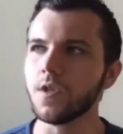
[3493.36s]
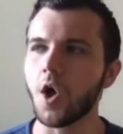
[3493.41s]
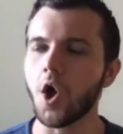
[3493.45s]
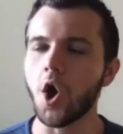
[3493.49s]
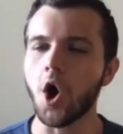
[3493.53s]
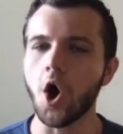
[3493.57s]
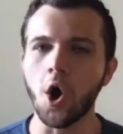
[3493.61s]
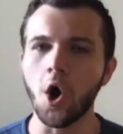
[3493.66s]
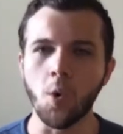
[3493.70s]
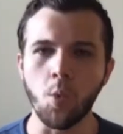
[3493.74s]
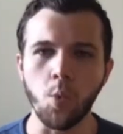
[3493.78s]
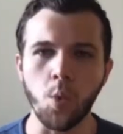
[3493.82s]

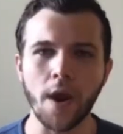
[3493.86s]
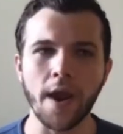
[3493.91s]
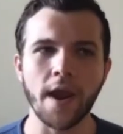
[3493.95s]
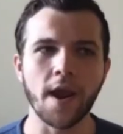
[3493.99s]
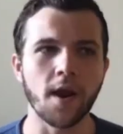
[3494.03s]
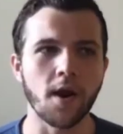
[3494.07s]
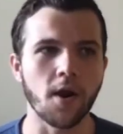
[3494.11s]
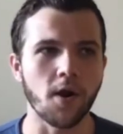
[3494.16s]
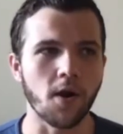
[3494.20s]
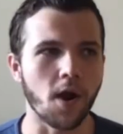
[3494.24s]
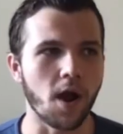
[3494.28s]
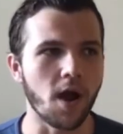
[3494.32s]

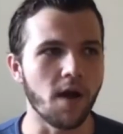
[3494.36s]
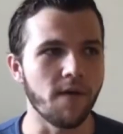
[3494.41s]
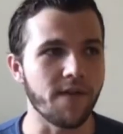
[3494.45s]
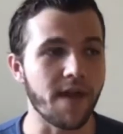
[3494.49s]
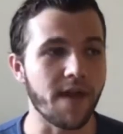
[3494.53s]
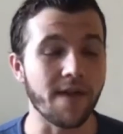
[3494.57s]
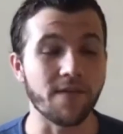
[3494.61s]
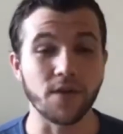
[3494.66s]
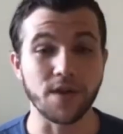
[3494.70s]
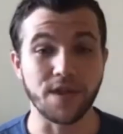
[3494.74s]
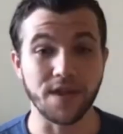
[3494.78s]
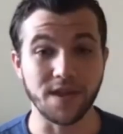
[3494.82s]
aware of
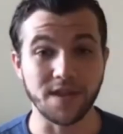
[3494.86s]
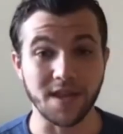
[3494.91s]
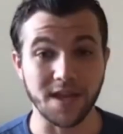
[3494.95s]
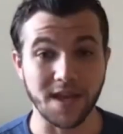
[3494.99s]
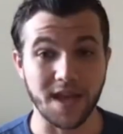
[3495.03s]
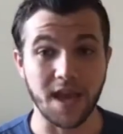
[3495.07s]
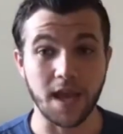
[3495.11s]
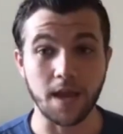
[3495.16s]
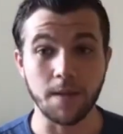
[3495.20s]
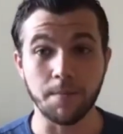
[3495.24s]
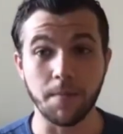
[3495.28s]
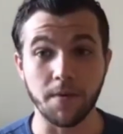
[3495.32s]
everything that
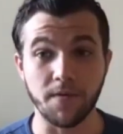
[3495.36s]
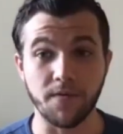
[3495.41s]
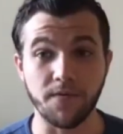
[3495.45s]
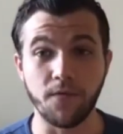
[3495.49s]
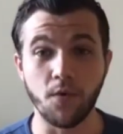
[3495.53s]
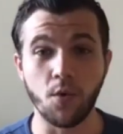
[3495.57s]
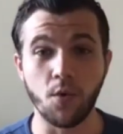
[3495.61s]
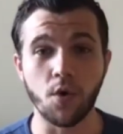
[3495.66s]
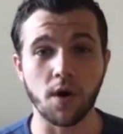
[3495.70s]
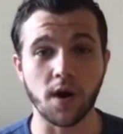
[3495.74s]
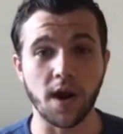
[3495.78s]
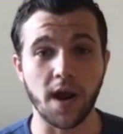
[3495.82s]
came
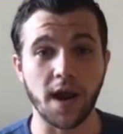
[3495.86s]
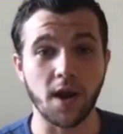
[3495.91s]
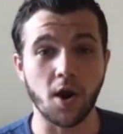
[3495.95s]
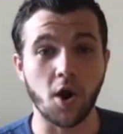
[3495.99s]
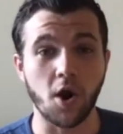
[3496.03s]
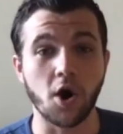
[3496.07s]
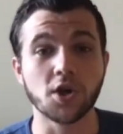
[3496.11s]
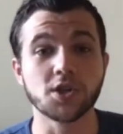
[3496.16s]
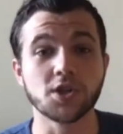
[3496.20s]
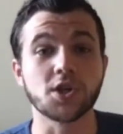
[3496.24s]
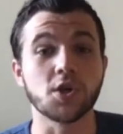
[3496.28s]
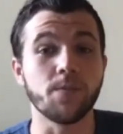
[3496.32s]
before, and
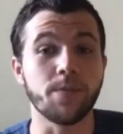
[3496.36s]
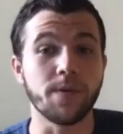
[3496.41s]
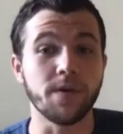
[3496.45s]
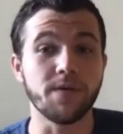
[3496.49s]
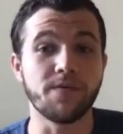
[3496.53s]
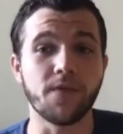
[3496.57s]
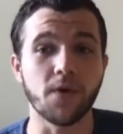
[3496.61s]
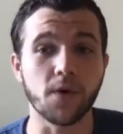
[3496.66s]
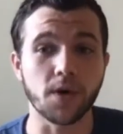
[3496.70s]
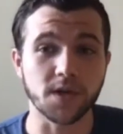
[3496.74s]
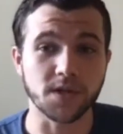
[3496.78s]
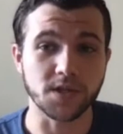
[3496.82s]
also be
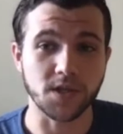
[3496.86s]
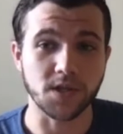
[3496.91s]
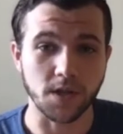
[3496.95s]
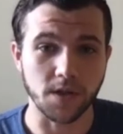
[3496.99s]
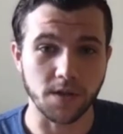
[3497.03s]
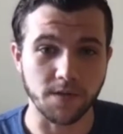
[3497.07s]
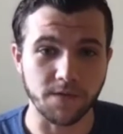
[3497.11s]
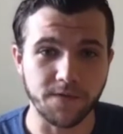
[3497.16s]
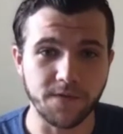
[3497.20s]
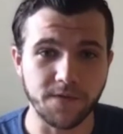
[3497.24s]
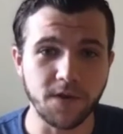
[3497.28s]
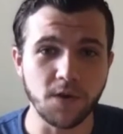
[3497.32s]
focused on the
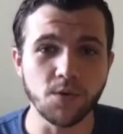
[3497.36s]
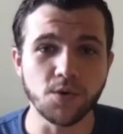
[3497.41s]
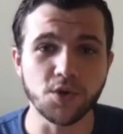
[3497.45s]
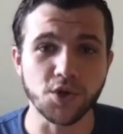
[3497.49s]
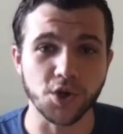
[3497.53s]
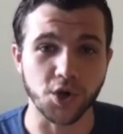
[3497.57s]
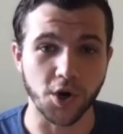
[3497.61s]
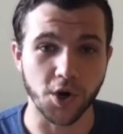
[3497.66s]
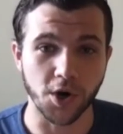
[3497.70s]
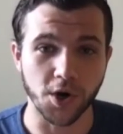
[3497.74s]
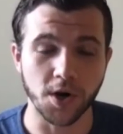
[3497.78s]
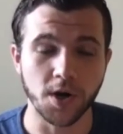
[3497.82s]

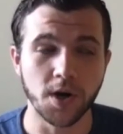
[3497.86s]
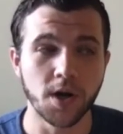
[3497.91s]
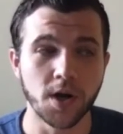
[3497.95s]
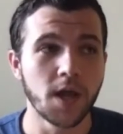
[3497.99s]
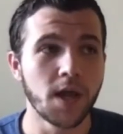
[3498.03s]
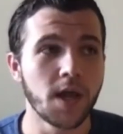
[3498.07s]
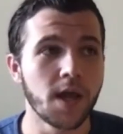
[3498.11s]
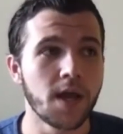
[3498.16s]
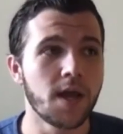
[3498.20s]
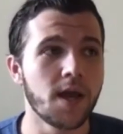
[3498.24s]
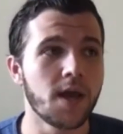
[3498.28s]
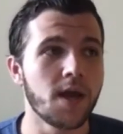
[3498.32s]
future.
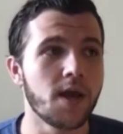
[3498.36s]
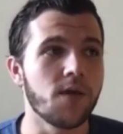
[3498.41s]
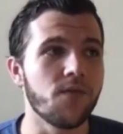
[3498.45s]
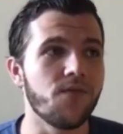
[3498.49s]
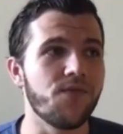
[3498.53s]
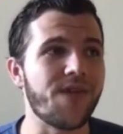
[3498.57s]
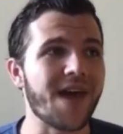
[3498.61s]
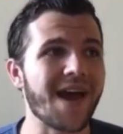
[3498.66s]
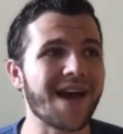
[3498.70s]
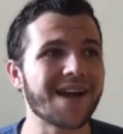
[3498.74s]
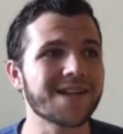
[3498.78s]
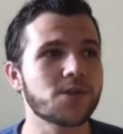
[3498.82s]

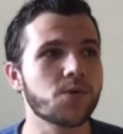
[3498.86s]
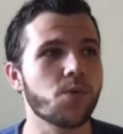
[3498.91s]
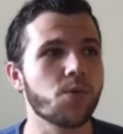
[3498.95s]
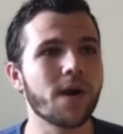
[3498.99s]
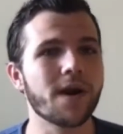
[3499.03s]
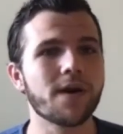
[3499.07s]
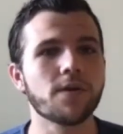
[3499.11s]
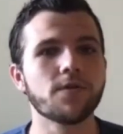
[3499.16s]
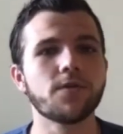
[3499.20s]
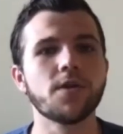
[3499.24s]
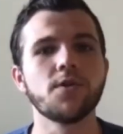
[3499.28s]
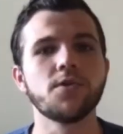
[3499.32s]
That's
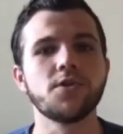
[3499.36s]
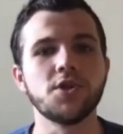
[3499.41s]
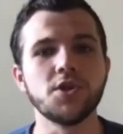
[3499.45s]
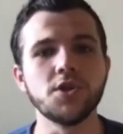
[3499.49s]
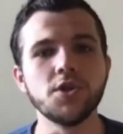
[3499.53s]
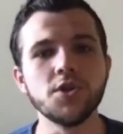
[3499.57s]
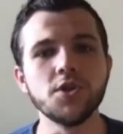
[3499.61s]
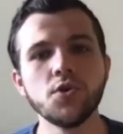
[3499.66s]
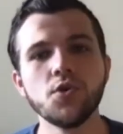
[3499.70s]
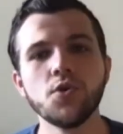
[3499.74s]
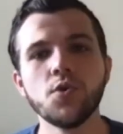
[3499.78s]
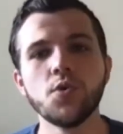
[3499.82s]
where those
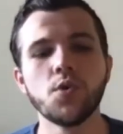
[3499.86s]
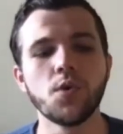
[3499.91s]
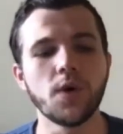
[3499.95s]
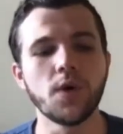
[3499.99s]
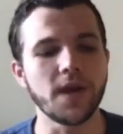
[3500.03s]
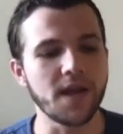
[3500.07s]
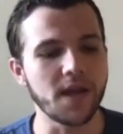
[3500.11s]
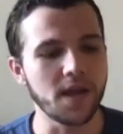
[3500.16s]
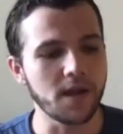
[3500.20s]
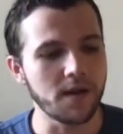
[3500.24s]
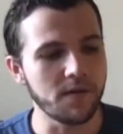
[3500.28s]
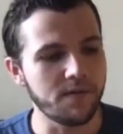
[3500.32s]
new
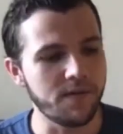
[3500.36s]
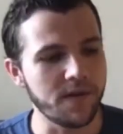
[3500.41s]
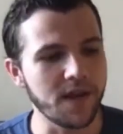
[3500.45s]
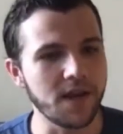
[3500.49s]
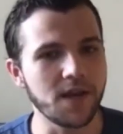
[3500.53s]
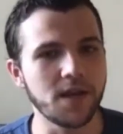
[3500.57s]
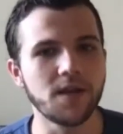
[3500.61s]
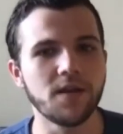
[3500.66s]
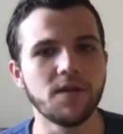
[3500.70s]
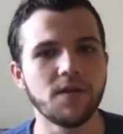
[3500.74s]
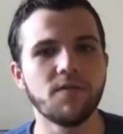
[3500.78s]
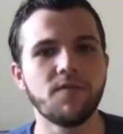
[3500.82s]

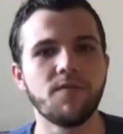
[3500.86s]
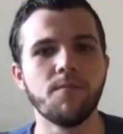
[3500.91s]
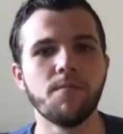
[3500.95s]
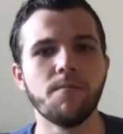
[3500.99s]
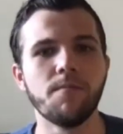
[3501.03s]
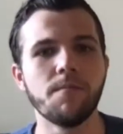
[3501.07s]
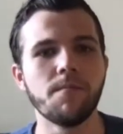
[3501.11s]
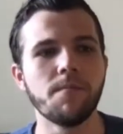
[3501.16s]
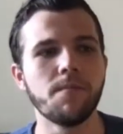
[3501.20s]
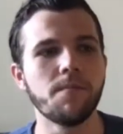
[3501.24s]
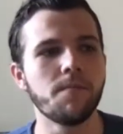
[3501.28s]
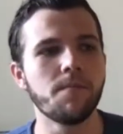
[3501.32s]
innovative
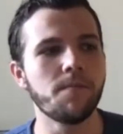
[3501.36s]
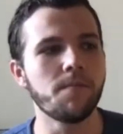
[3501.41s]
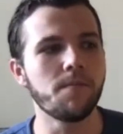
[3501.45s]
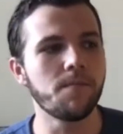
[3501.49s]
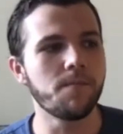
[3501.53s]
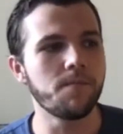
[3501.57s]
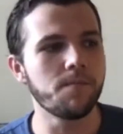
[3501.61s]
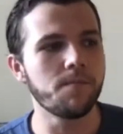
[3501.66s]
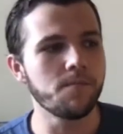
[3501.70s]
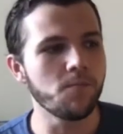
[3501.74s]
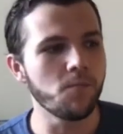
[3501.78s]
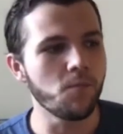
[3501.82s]

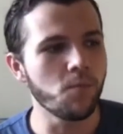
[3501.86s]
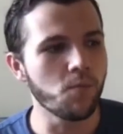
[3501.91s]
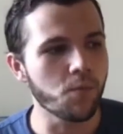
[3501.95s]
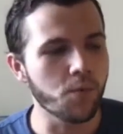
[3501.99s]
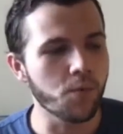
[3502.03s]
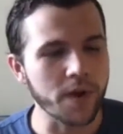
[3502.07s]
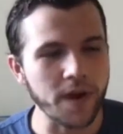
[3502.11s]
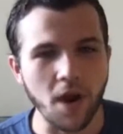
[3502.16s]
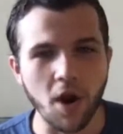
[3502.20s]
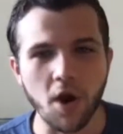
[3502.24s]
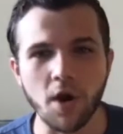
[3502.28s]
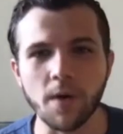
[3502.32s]

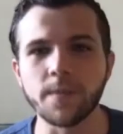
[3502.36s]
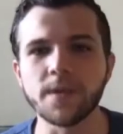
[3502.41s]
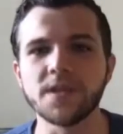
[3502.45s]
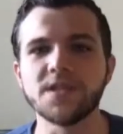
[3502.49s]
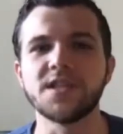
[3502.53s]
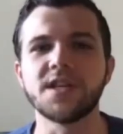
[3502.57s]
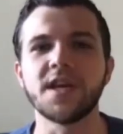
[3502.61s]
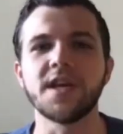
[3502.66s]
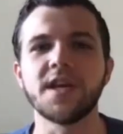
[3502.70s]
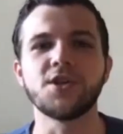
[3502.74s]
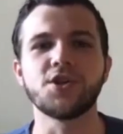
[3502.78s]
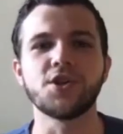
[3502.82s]

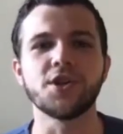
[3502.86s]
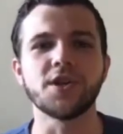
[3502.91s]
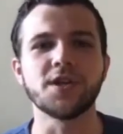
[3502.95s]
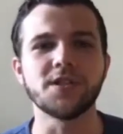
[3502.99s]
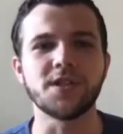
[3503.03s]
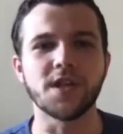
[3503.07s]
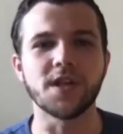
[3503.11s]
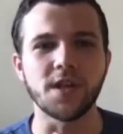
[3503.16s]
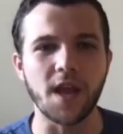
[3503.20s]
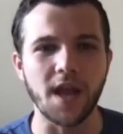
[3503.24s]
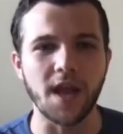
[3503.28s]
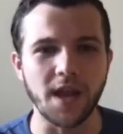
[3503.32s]
reharmonizations
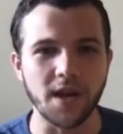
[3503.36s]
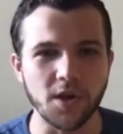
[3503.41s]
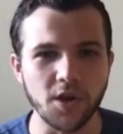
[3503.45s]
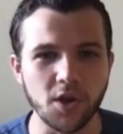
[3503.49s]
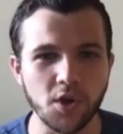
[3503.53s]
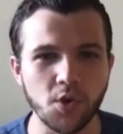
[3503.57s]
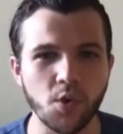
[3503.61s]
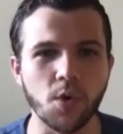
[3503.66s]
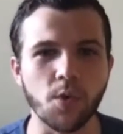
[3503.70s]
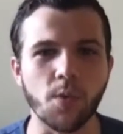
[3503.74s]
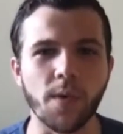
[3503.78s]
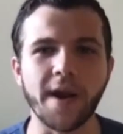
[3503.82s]
and, and
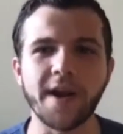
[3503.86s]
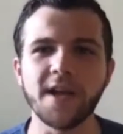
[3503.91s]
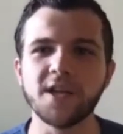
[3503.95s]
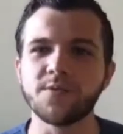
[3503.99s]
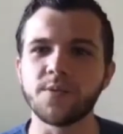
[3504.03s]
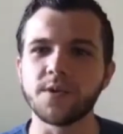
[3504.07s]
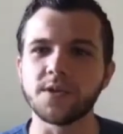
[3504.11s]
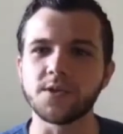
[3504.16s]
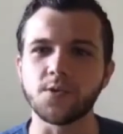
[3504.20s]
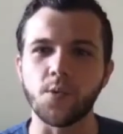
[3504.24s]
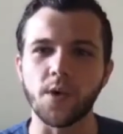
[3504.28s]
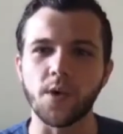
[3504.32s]
new
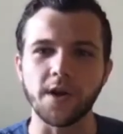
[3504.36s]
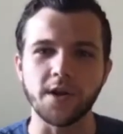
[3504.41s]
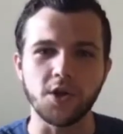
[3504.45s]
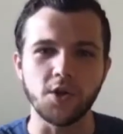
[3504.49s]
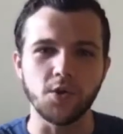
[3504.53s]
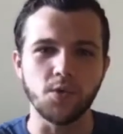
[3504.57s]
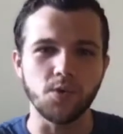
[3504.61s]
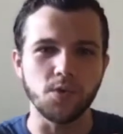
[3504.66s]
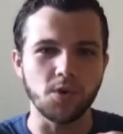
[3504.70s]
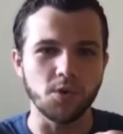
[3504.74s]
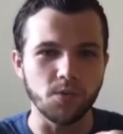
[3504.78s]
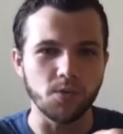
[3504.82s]
arrangements, where
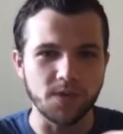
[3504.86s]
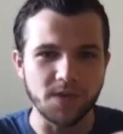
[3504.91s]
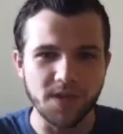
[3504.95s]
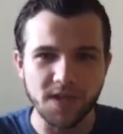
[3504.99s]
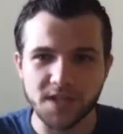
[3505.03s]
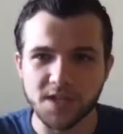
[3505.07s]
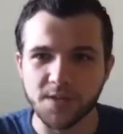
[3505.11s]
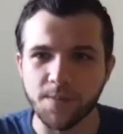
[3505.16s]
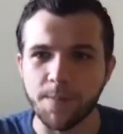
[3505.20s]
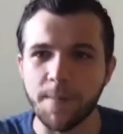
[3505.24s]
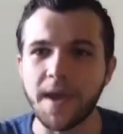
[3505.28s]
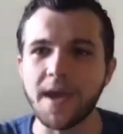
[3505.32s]
you, you
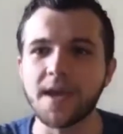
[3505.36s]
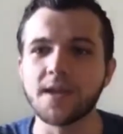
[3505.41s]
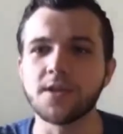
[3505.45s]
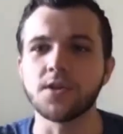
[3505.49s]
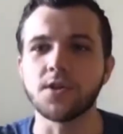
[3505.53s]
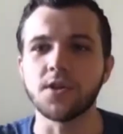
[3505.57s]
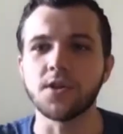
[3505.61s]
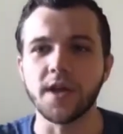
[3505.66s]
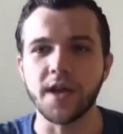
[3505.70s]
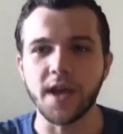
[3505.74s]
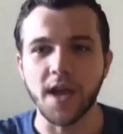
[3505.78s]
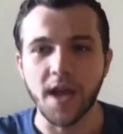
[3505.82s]

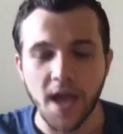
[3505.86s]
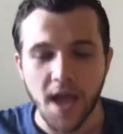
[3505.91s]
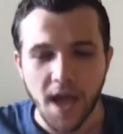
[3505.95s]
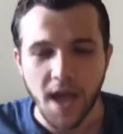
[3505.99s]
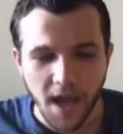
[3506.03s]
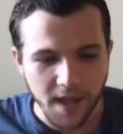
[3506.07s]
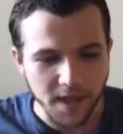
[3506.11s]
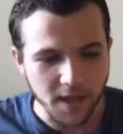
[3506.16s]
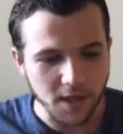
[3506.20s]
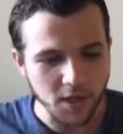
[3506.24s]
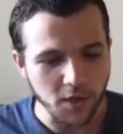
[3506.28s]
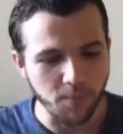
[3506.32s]
dismantle it
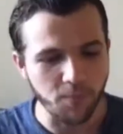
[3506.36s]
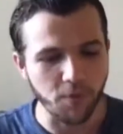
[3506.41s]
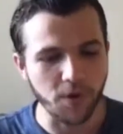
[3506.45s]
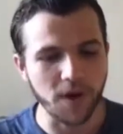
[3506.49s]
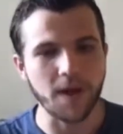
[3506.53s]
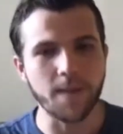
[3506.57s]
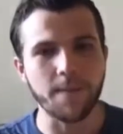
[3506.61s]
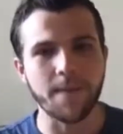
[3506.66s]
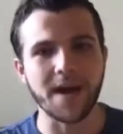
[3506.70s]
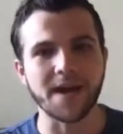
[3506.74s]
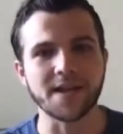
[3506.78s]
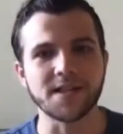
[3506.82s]
and then you bring
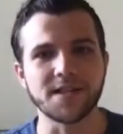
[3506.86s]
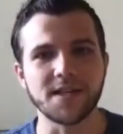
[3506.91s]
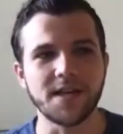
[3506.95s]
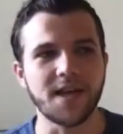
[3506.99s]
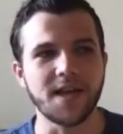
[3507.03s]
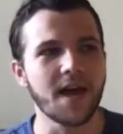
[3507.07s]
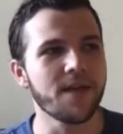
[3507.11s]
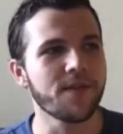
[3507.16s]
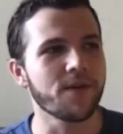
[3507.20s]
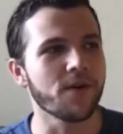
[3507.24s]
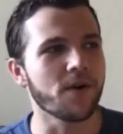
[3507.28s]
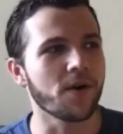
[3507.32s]
it back
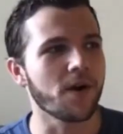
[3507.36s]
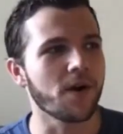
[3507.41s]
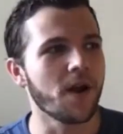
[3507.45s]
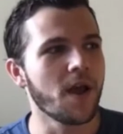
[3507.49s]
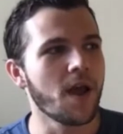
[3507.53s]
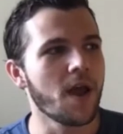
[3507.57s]
together,